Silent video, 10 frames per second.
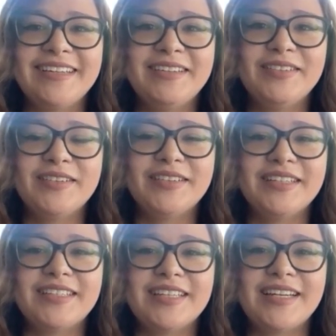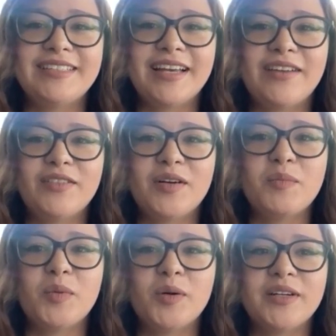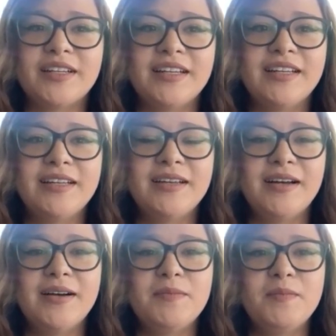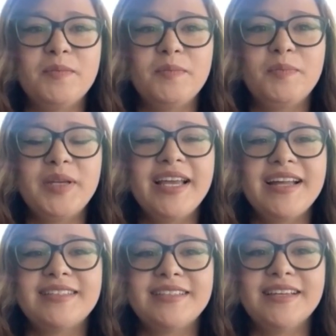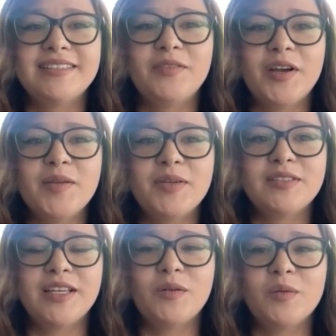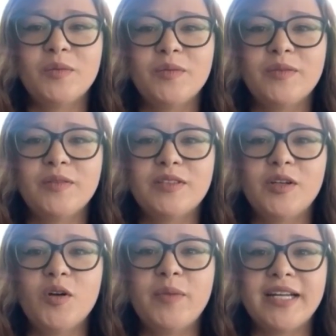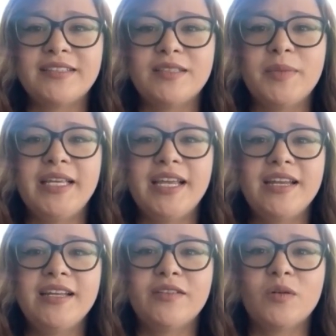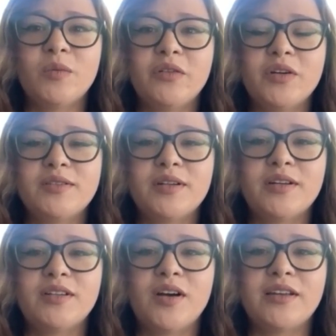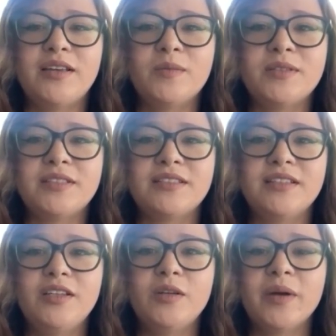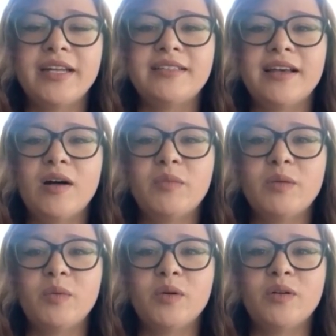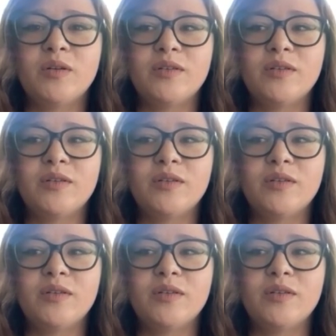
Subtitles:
We're really excited to have her on board. But yeah, it's very much like, to go back to the beginning of when we first started talking, was you wanting to help people